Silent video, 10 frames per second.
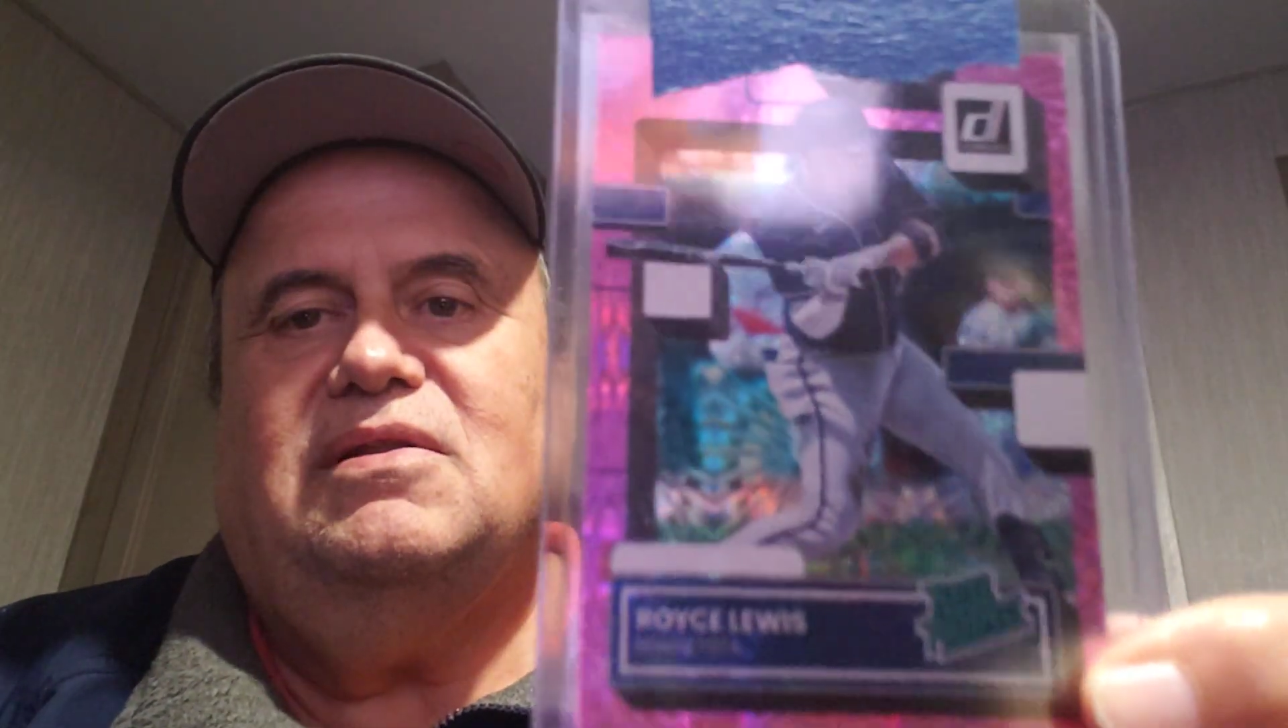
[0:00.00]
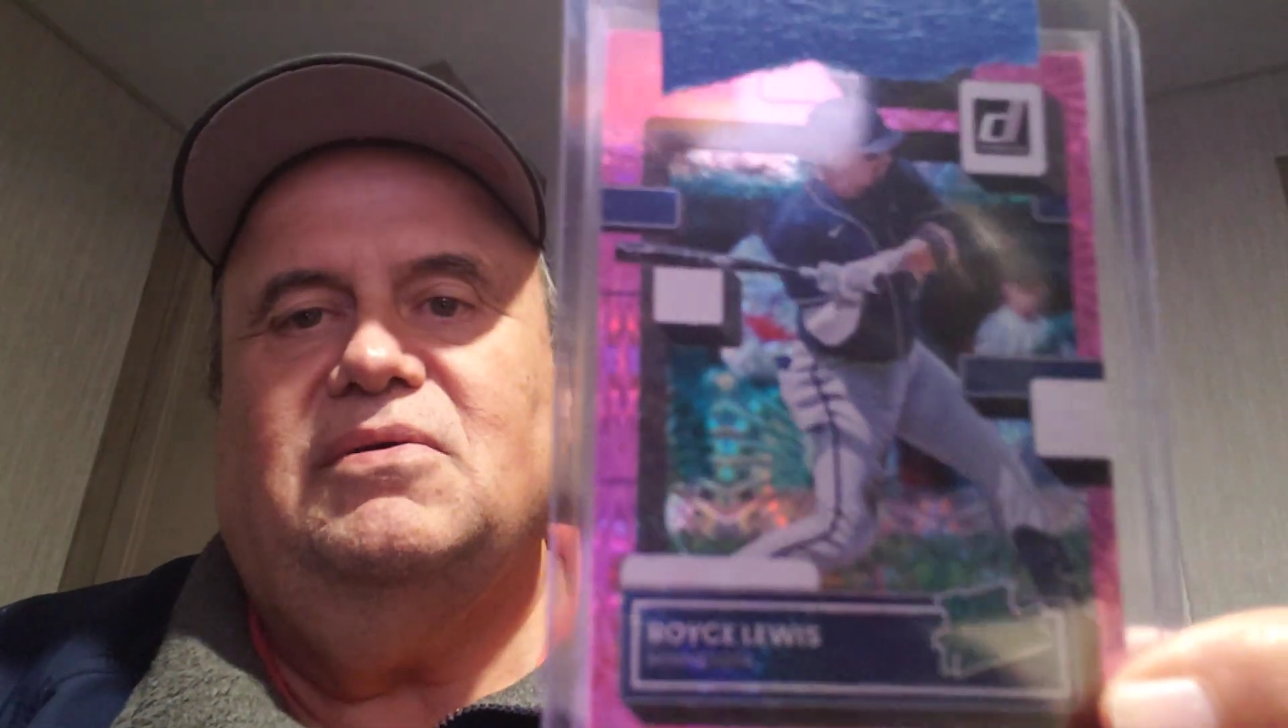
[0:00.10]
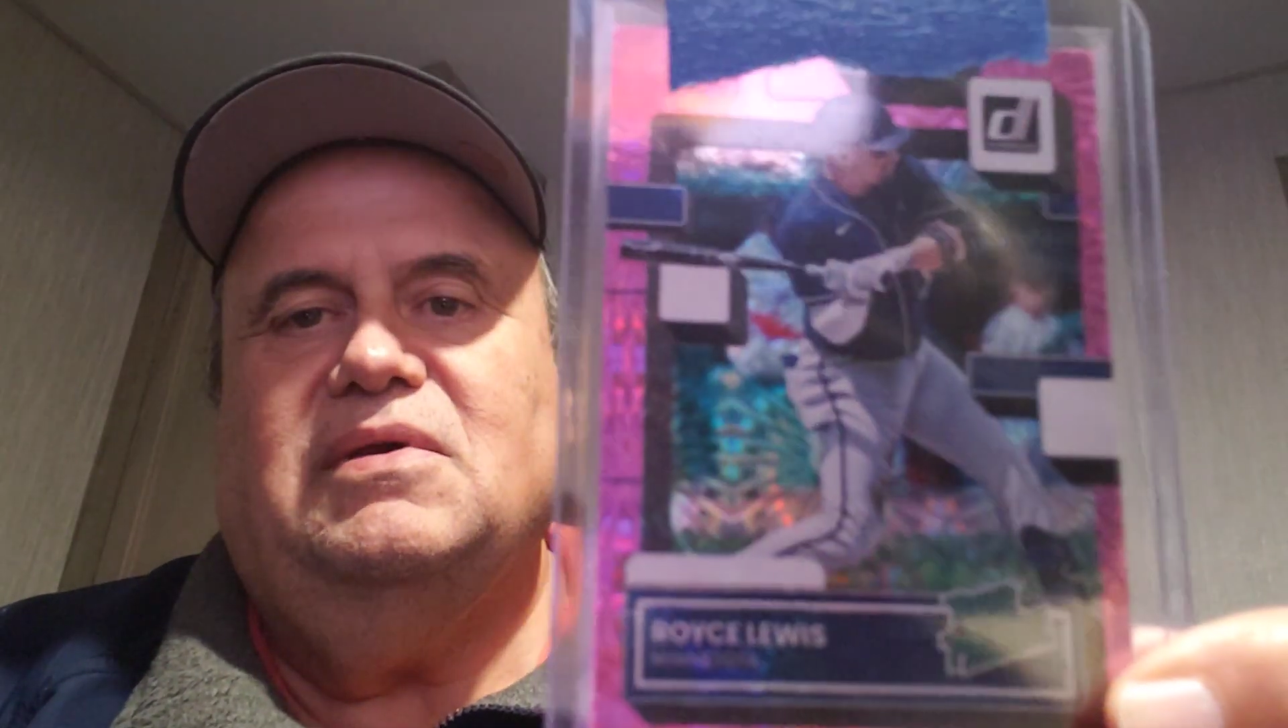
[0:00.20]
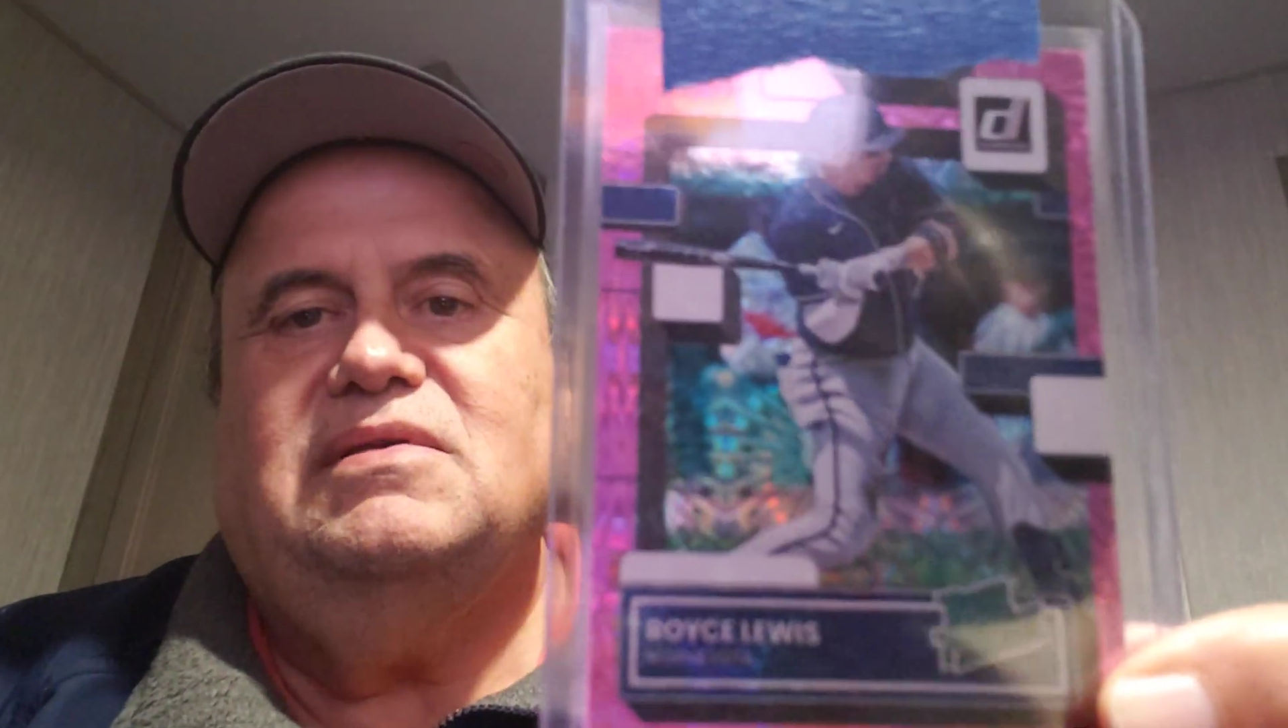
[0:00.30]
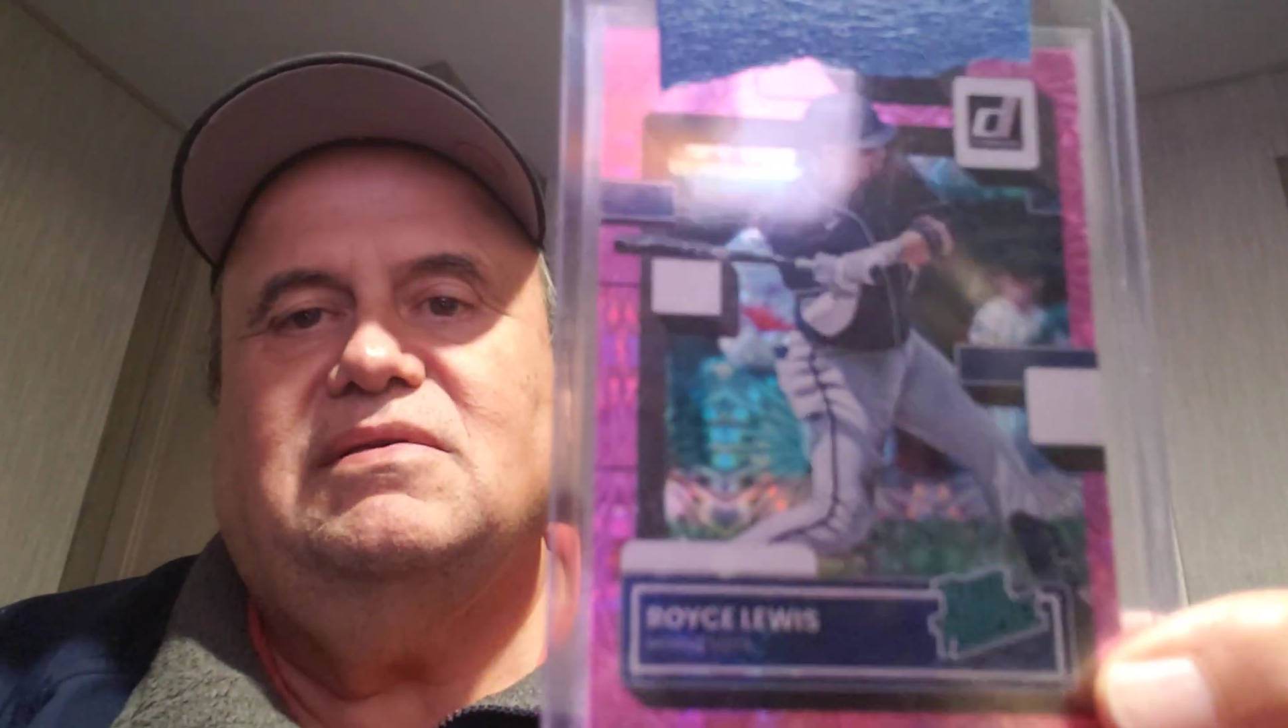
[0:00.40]

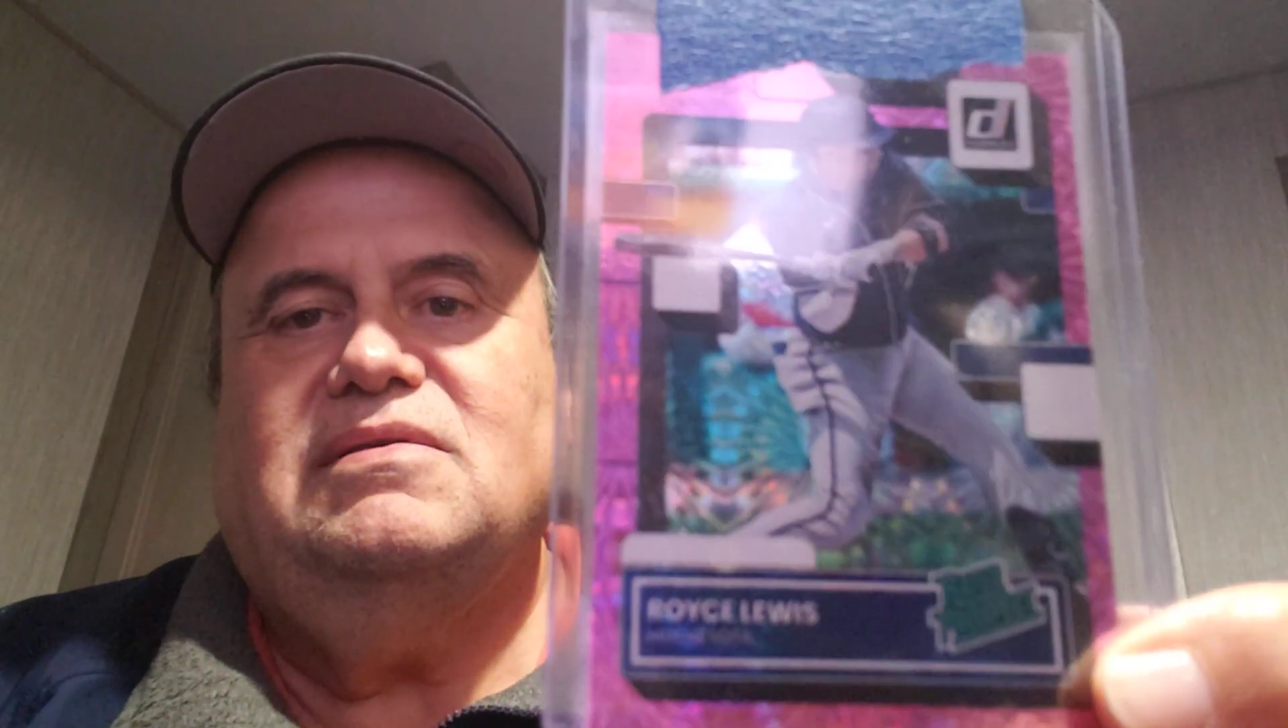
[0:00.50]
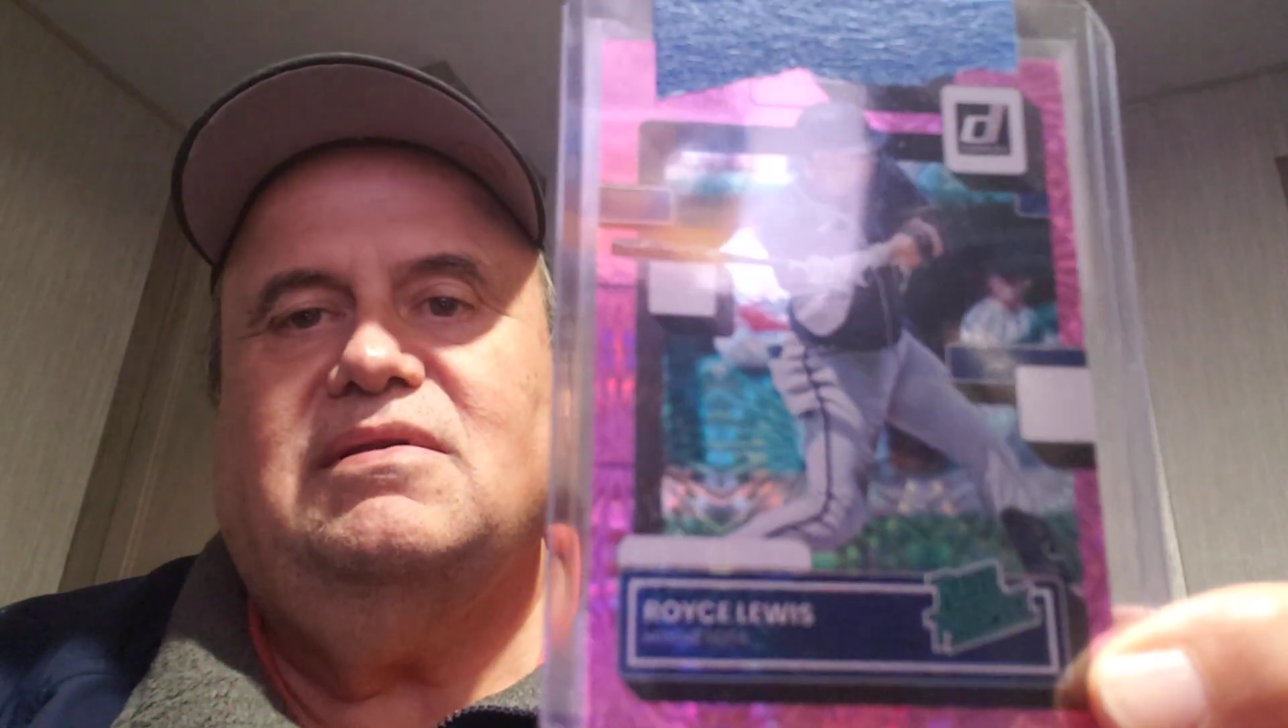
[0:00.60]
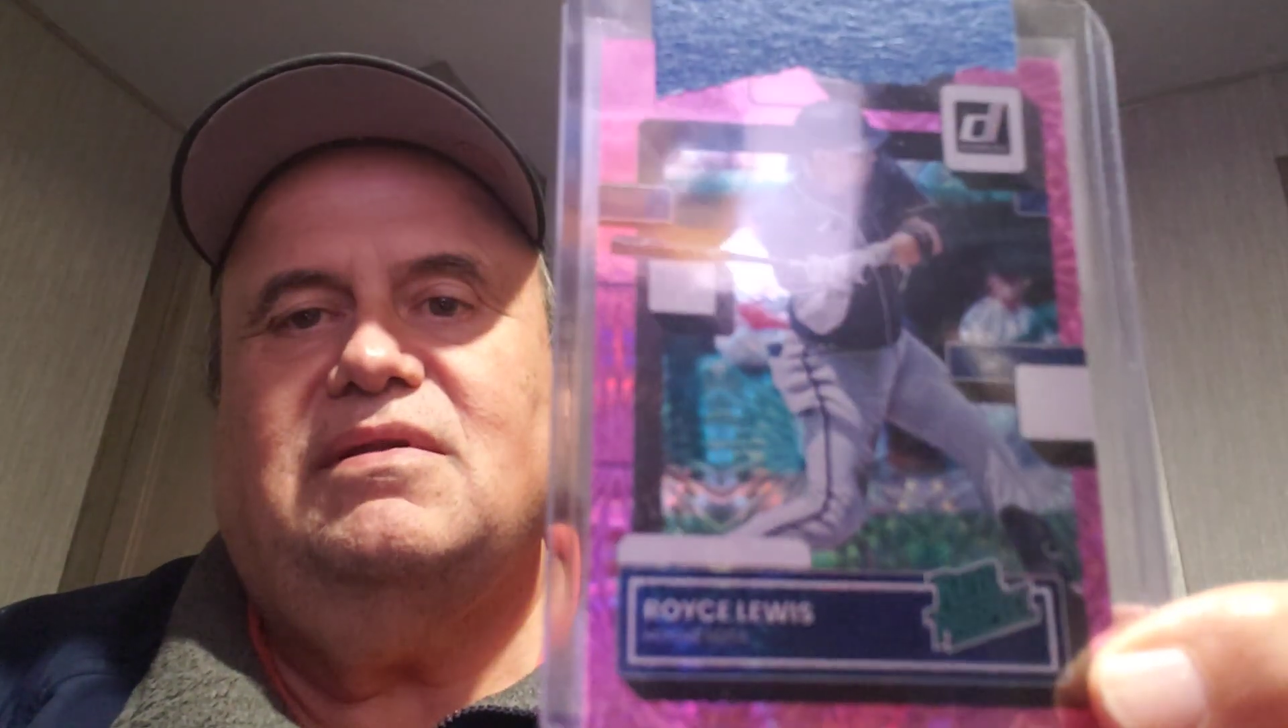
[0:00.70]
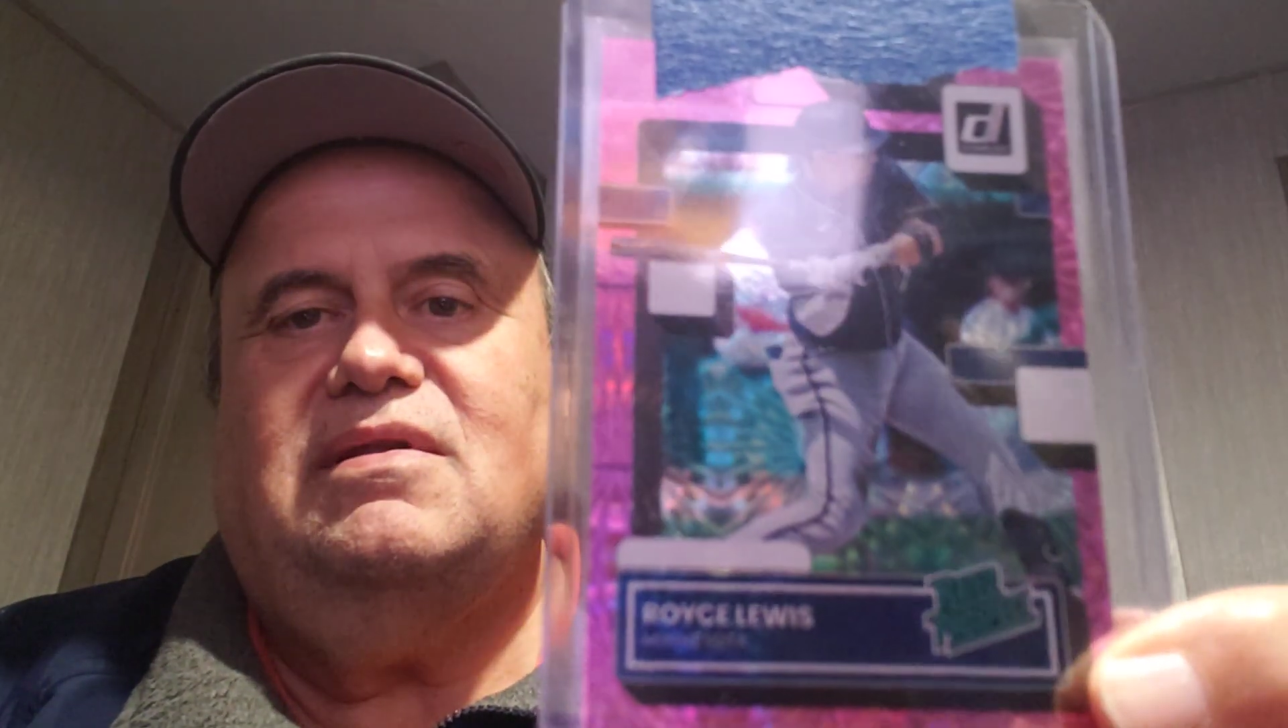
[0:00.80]
Lewis